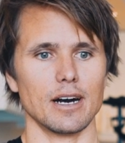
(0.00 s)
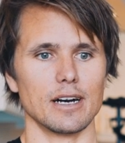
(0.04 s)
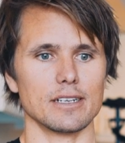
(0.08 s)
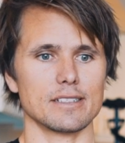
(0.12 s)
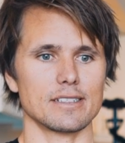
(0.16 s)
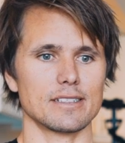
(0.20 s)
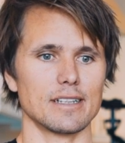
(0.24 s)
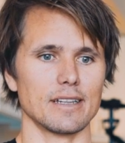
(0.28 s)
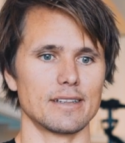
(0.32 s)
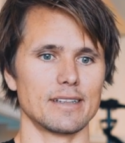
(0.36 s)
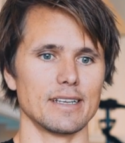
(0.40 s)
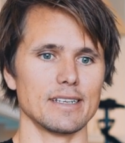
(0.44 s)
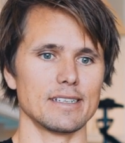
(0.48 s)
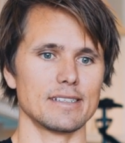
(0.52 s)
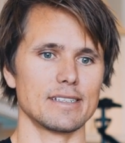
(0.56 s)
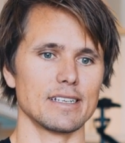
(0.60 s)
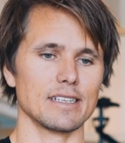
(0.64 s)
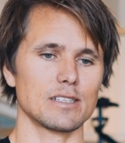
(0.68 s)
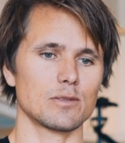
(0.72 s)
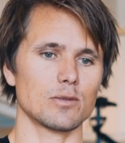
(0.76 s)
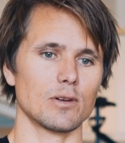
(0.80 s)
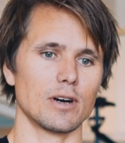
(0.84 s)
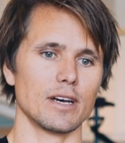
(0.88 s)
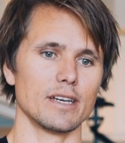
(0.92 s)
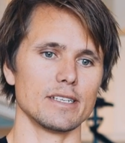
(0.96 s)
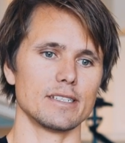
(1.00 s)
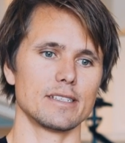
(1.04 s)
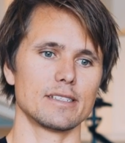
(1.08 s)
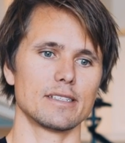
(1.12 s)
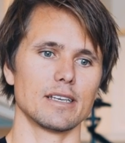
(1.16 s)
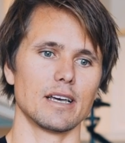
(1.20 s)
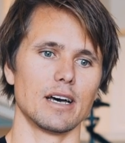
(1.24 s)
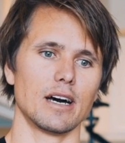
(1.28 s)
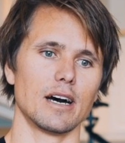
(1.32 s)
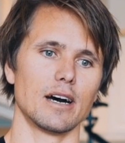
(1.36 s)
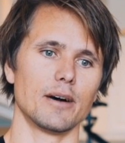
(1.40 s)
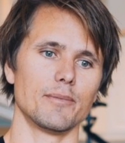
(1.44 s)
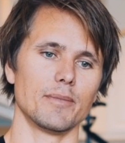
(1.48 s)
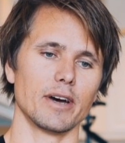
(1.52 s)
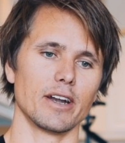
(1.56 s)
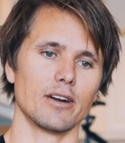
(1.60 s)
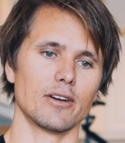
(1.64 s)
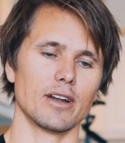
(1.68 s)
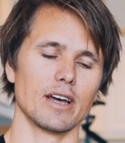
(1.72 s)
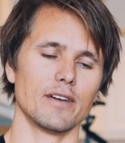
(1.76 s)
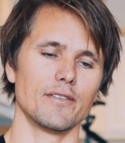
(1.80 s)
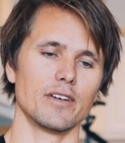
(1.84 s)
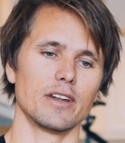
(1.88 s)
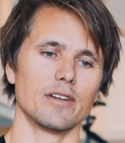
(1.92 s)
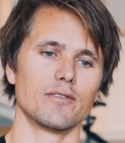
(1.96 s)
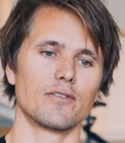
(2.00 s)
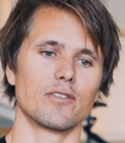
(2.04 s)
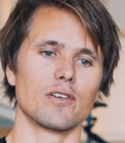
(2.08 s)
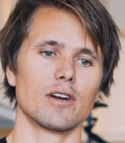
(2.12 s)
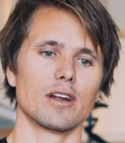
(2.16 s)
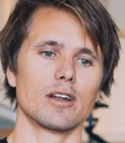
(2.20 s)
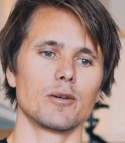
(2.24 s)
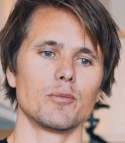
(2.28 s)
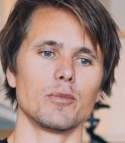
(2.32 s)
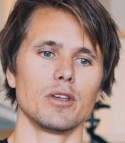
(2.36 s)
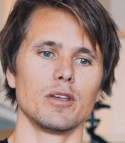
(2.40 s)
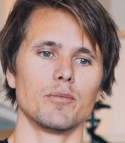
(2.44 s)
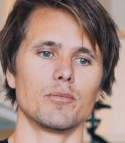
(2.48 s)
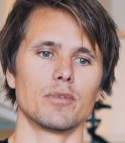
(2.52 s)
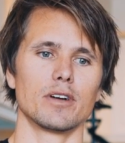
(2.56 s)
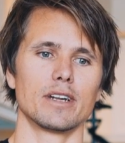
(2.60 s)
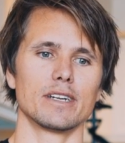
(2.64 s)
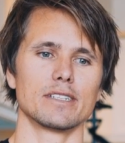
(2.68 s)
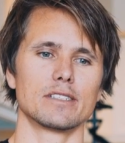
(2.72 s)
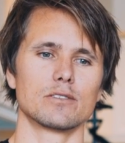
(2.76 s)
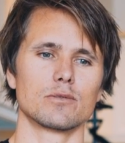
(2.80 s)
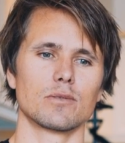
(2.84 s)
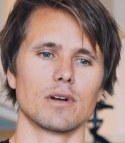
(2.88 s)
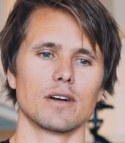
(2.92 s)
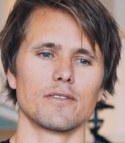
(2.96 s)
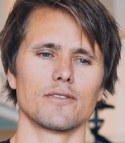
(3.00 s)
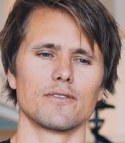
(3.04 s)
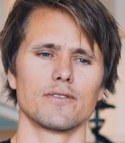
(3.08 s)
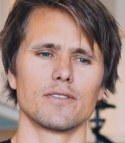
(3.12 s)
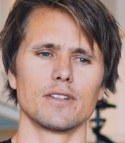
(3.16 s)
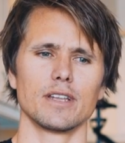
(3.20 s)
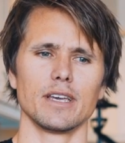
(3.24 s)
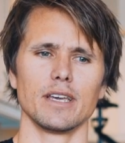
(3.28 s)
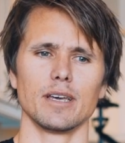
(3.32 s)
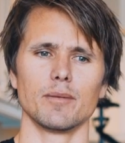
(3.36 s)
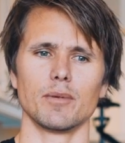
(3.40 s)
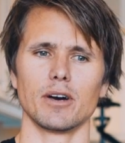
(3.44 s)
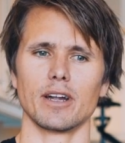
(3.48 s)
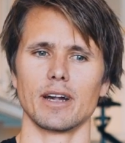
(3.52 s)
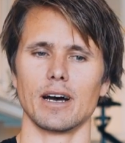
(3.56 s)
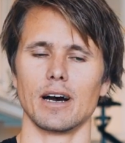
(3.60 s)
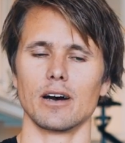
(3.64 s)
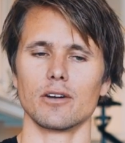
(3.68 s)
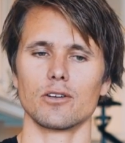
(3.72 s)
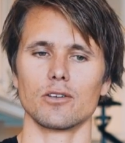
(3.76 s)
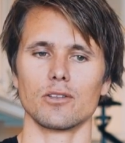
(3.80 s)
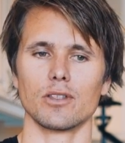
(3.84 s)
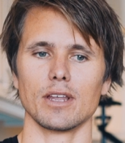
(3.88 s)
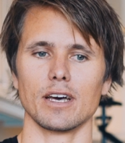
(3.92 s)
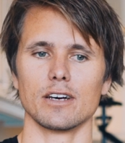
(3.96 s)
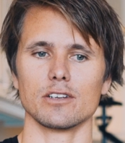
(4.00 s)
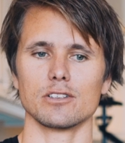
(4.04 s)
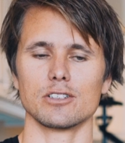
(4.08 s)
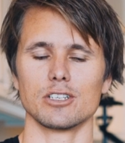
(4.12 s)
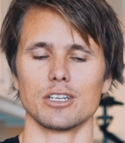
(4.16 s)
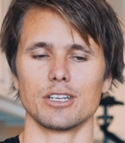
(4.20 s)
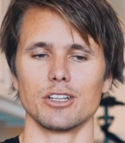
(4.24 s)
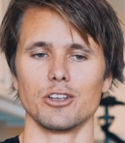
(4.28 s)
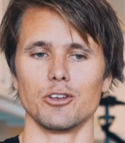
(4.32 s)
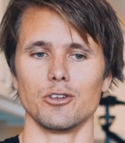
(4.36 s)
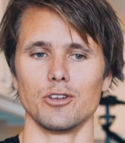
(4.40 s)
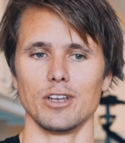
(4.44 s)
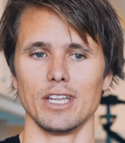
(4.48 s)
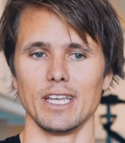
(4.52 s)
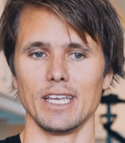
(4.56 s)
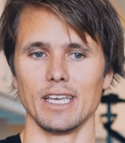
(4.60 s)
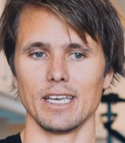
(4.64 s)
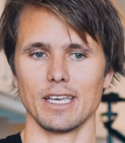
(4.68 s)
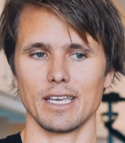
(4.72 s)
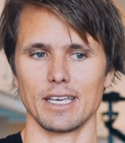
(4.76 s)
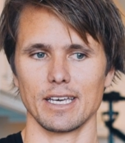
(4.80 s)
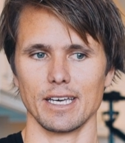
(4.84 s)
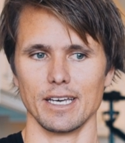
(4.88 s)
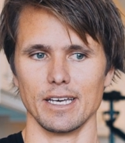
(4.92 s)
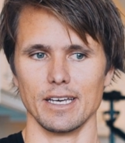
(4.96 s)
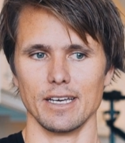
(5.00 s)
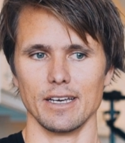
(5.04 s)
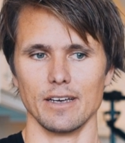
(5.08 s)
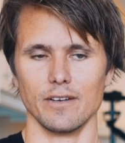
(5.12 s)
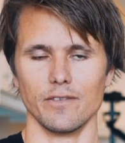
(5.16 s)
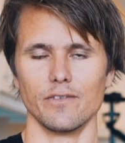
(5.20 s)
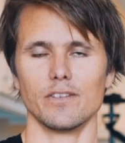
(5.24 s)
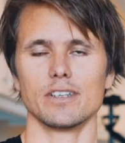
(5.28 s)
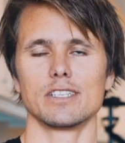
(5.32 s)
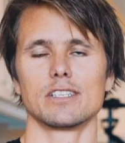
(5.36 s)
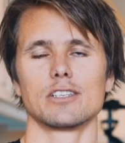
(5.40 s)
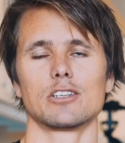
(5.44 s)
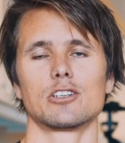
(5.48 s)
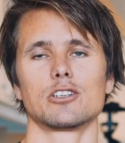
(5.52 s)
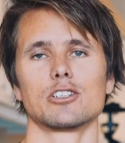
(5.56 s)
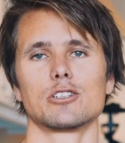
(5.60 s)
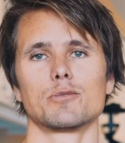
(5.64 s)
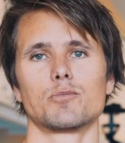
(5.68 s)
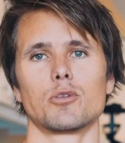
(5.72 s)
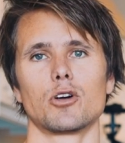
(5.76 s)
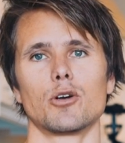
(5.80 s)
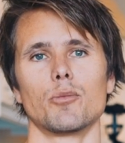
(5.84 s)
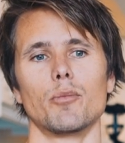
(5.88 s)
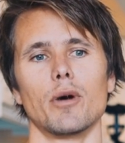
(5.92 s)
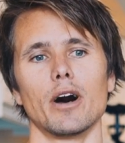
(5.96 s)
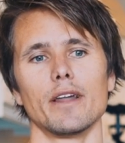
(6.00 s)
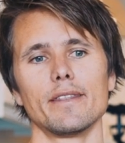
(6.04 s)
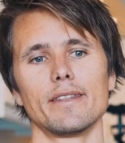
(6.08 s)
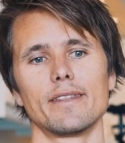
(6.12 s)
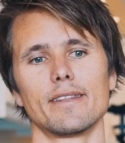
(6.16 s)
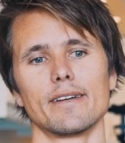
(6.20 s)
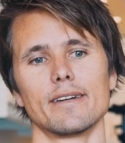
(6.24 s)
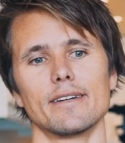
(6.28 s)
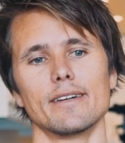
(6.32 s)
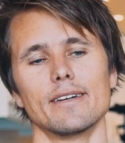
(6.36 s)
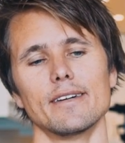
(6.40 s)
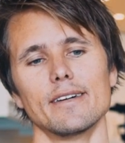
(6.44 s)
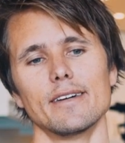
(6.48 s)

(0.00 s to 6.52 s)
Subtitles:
Statistics wise, I don't have it in front of me, but it's roughly about 100,000 unique visitors per month.